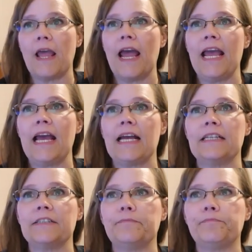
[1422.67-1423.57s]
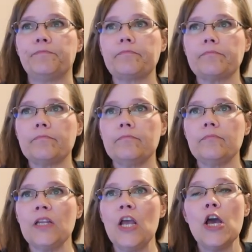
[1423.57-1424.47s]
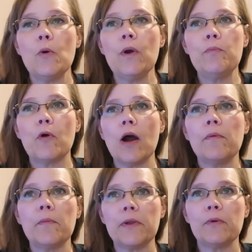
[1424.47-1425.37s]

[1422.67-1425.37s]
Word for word: And we probably